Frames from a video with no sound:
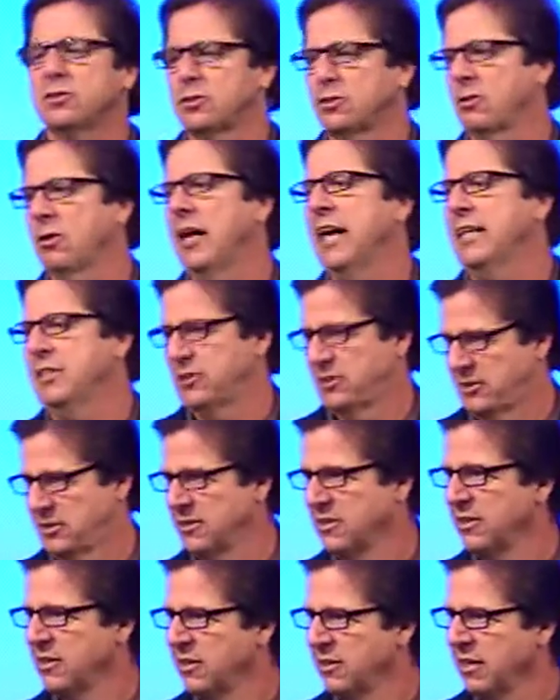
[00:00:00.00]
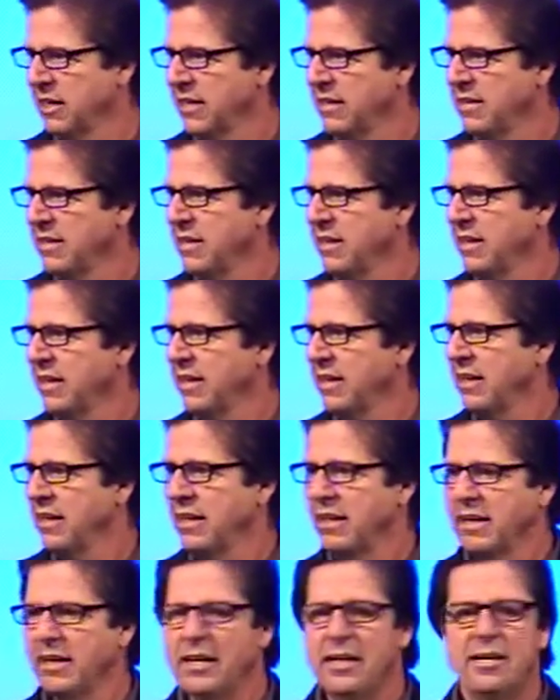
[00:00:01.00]
Christ. All right.
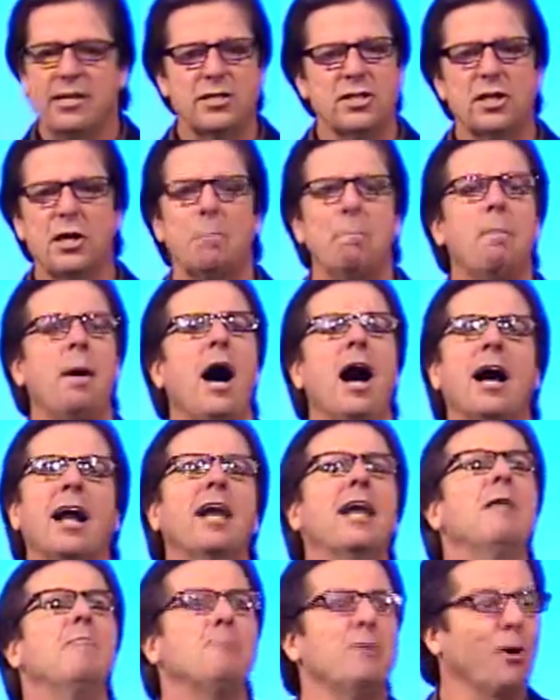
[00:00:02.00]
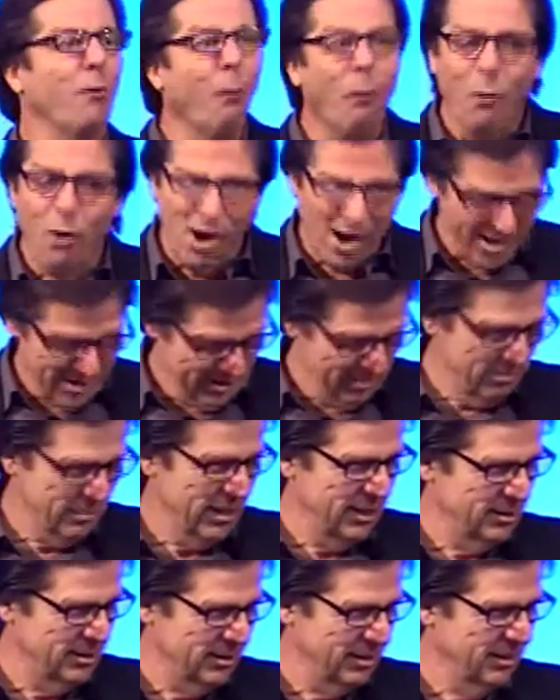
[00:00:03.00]
He is the apocalyptic one,
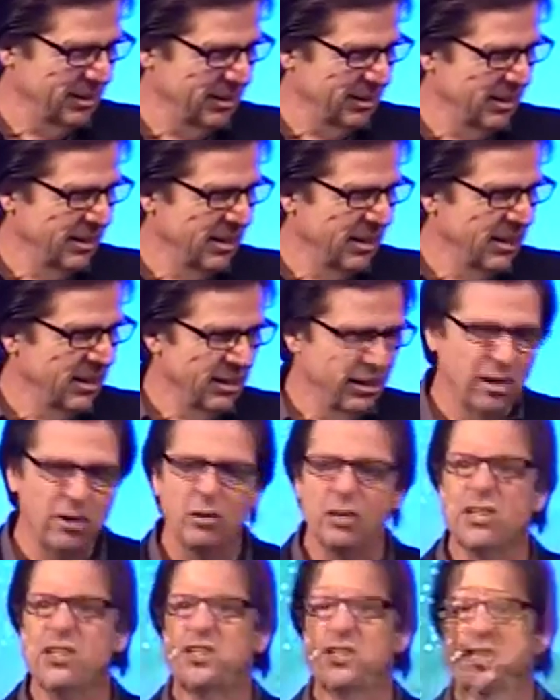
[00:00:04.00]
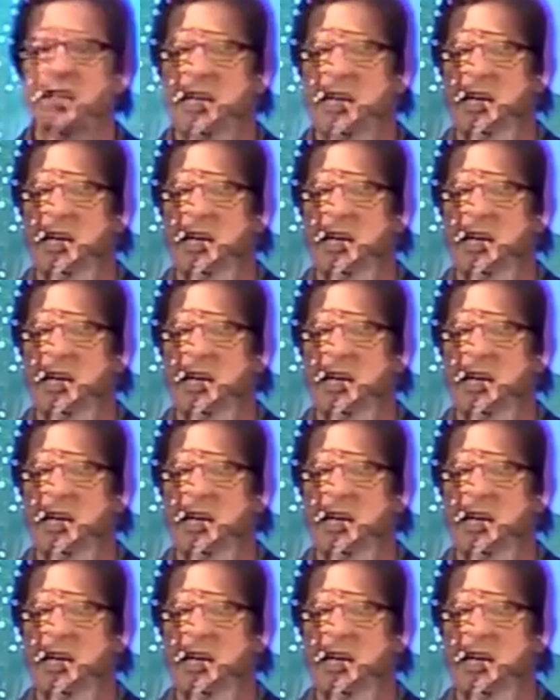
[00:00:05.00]
basically. They're going to see